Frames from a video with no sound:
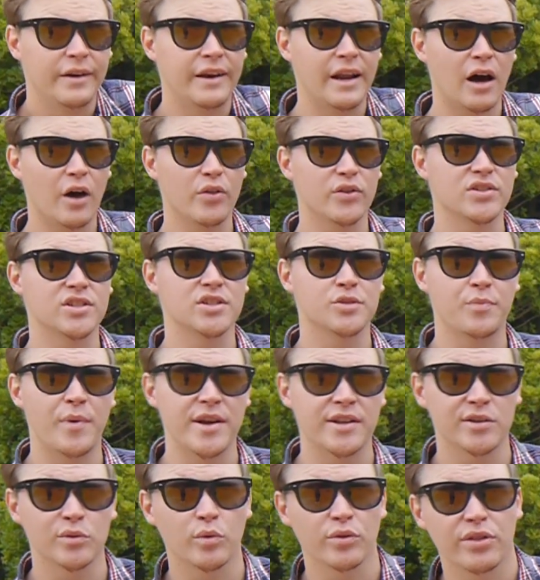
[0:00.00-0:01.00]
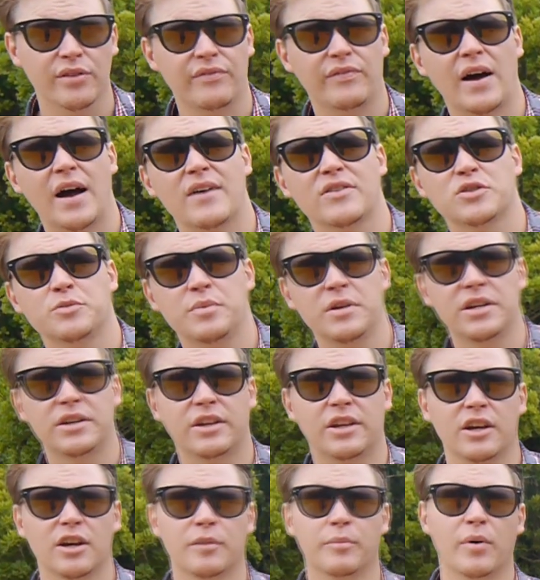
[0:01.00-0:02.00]
Now this is mated with a 5-speed
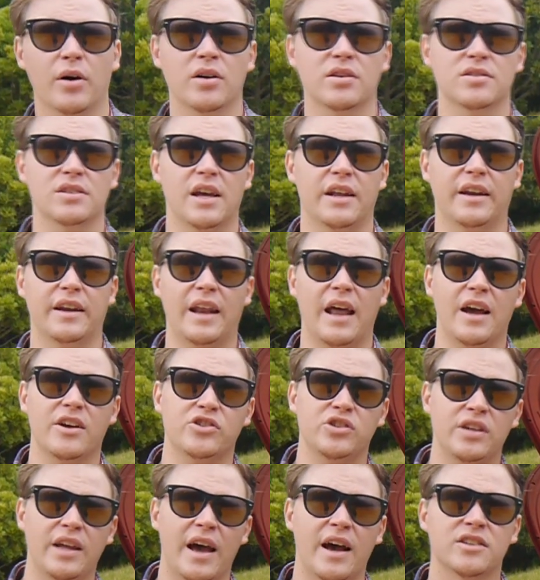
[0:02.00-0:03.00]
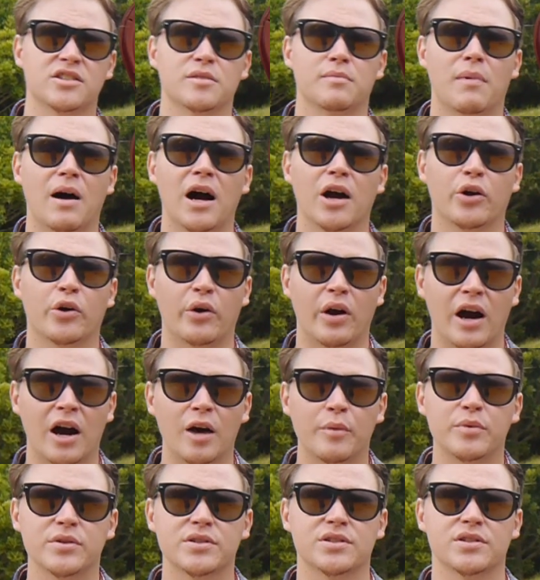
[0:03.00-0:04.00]
gearbox, and it actually has a micro
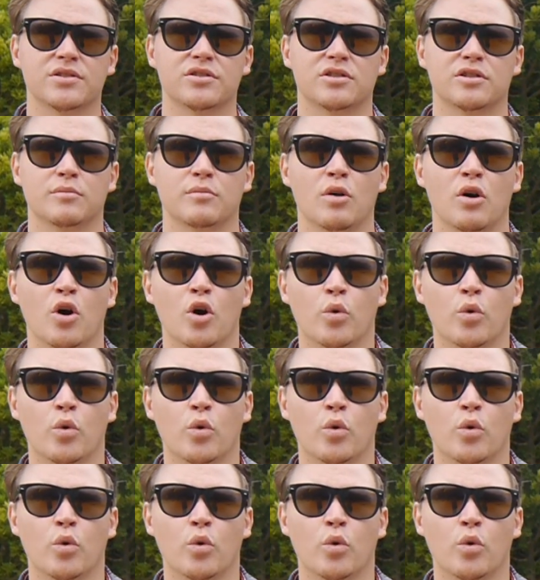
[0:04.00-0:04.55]
hybrid system